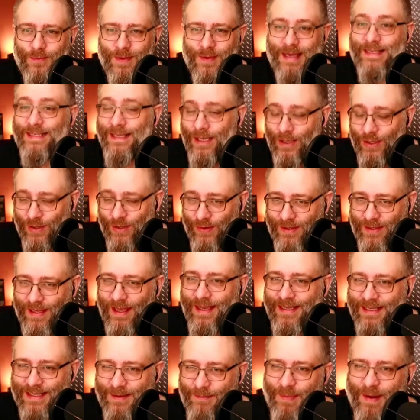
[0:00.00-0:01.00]
Is it a good thing?
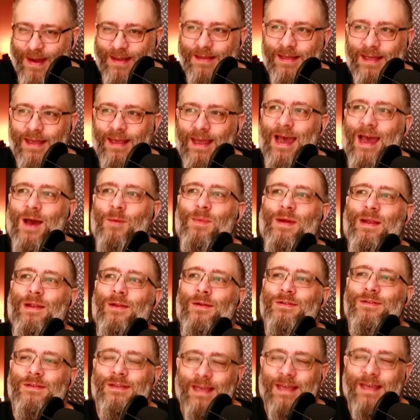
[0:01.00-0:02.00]
Is it a bad thing? And we
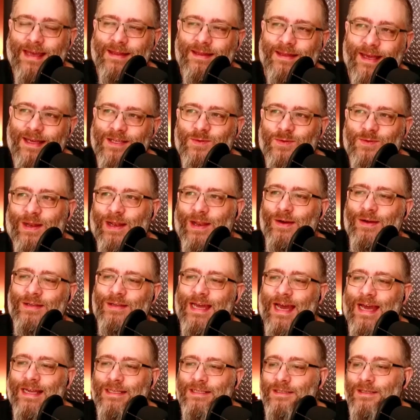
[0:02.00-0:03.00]
looked at the ethics. We looked
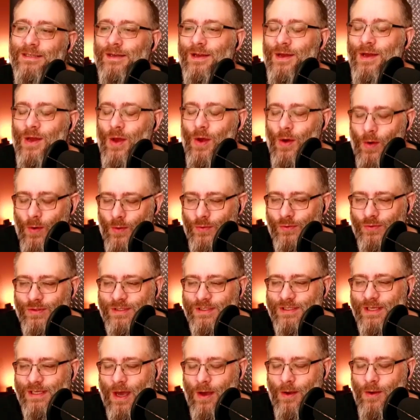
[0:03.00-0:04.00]
at
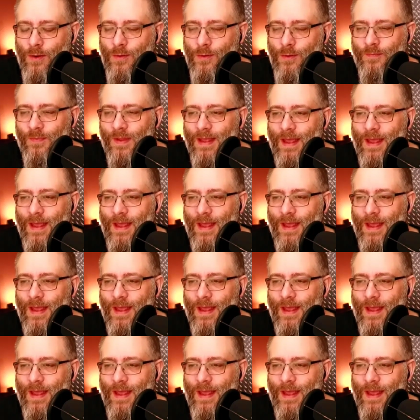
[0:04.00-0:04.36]
also,